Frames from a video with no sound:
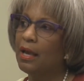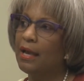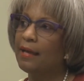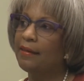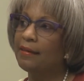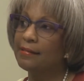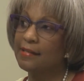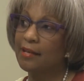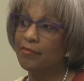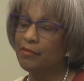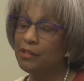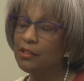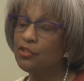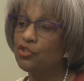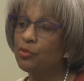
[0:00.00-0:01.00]
And as I
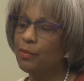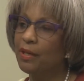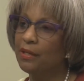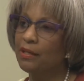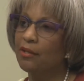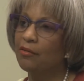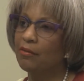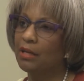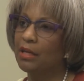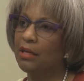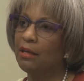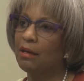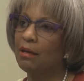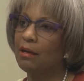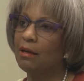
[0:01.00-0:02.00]
finished my
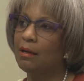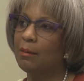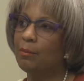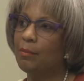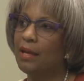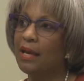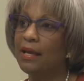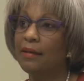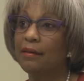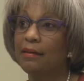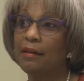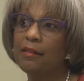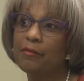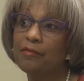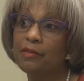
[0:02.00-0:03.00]
degree, I had
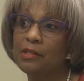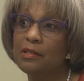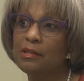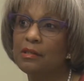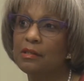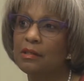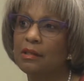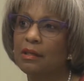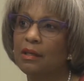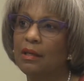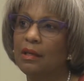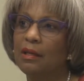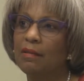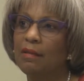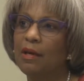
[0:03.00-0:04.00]
another first,
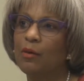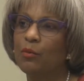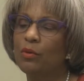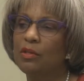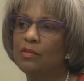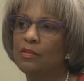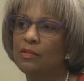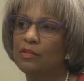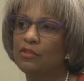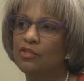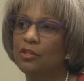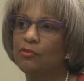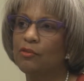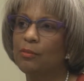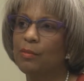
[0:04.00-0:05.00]
and that was that the
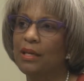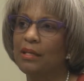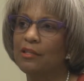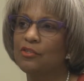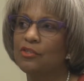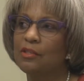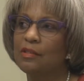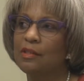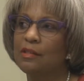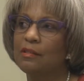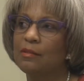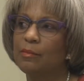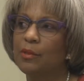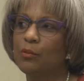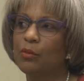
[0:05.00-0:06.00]
general manager said
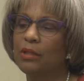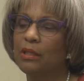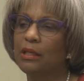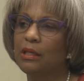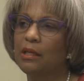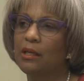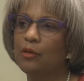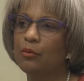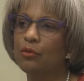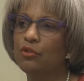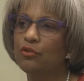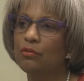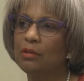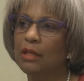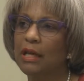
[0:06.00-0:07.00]
to me one day, how
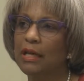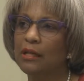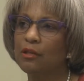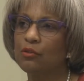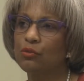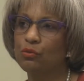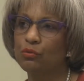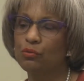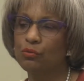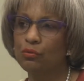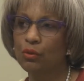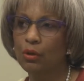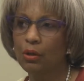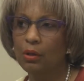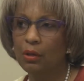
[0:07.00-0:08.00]
would you like to